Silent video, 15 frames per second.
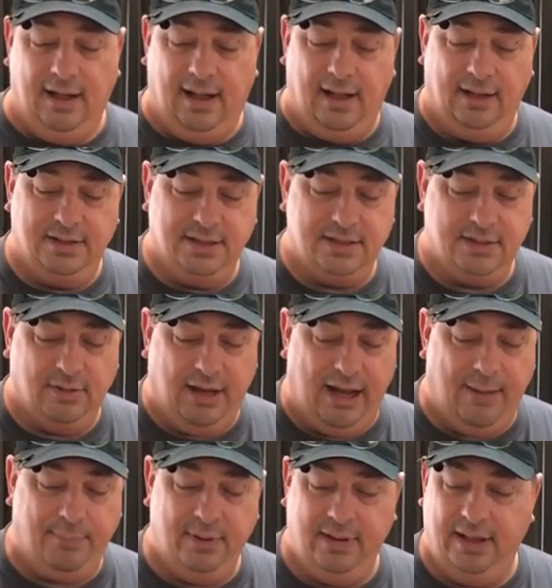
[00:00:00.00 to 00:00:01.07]
Uh, just so
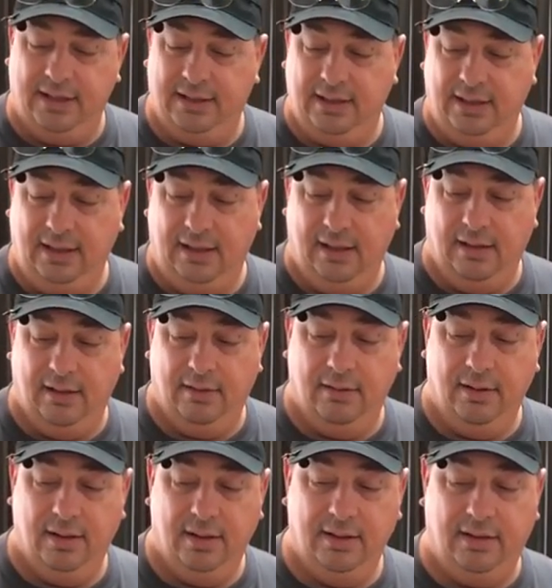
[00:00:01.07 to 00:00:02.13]
happened that the
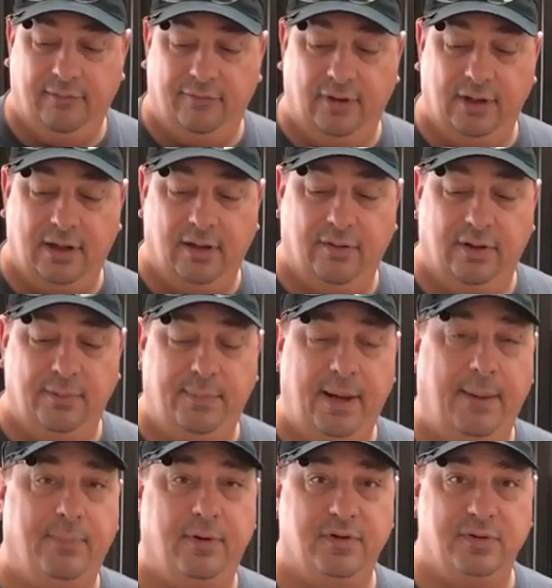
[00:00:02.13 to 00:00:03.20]
uh, different colored
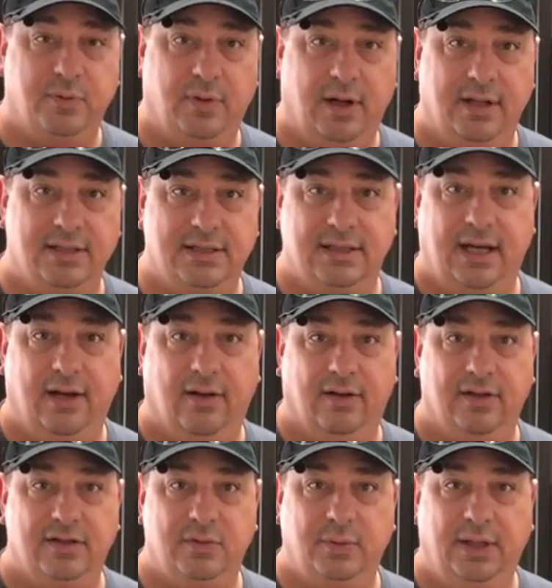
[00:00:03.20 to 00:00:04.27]
peppers were on sale
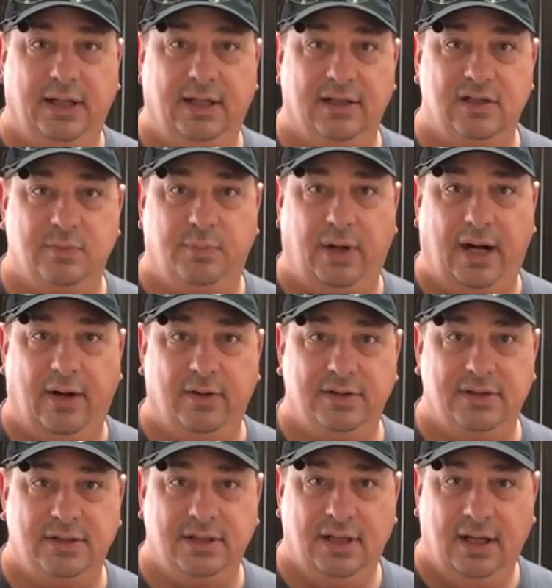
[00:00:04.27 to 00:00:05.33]
this week at
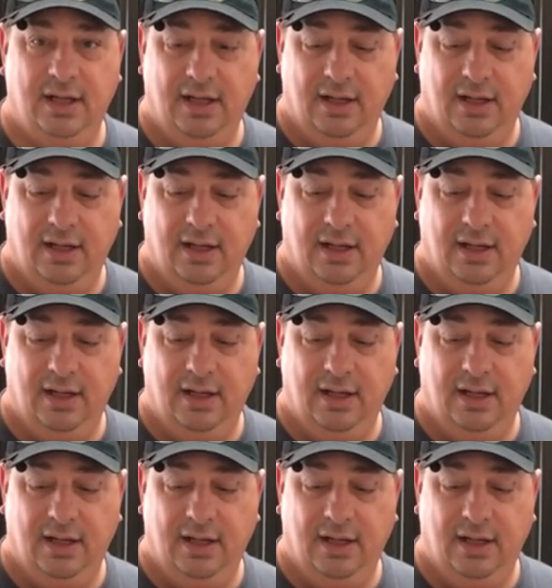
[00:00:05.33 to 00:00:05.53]
Sprouts.